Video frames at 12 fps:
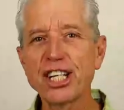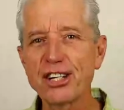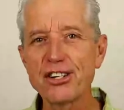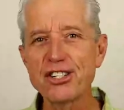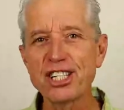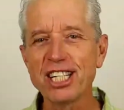
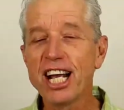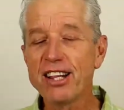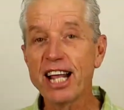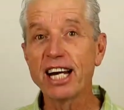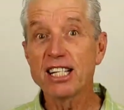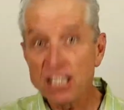energy
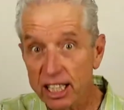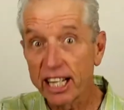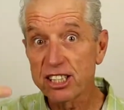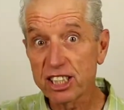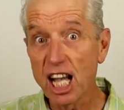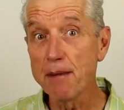that
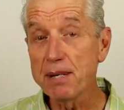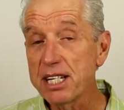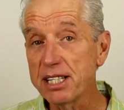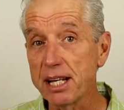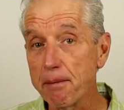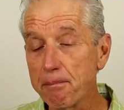is coming
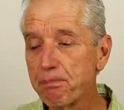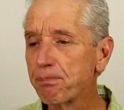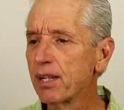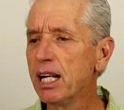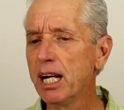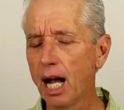to them.
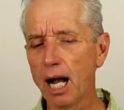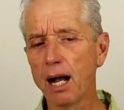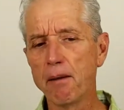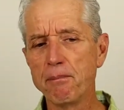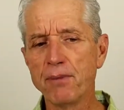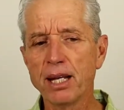
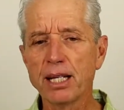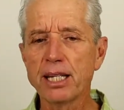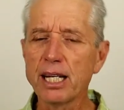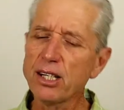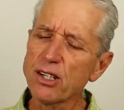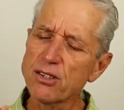
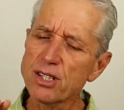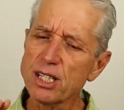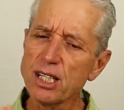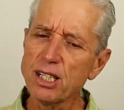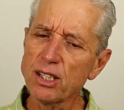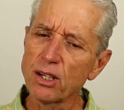Then you
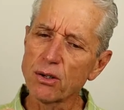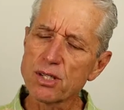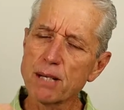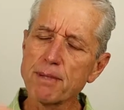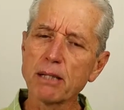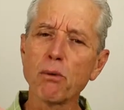see,
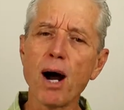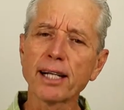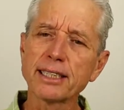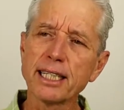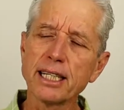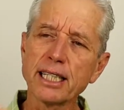somebody
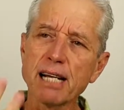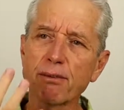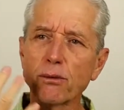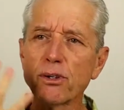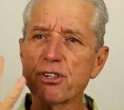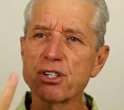walks in and they have
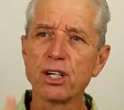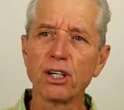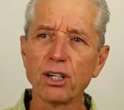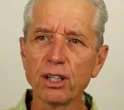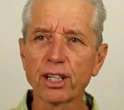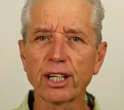a real
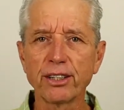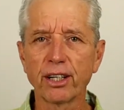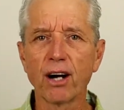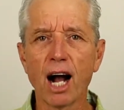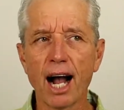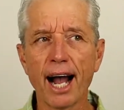dull look in
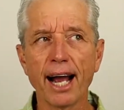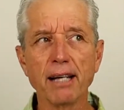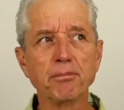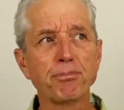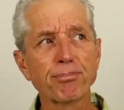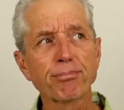their
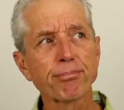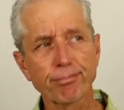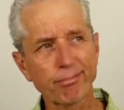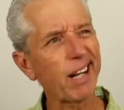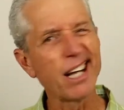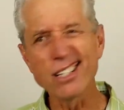eye.
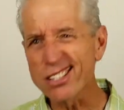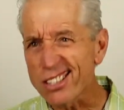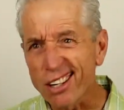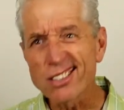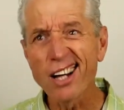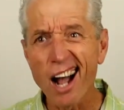And you
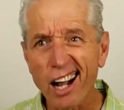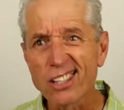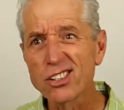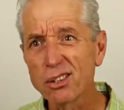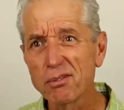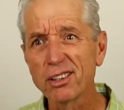start
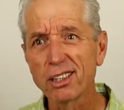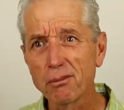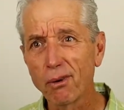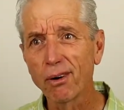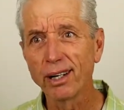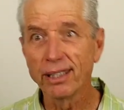talking to them a little
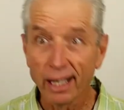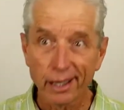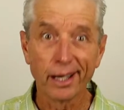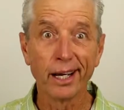more, and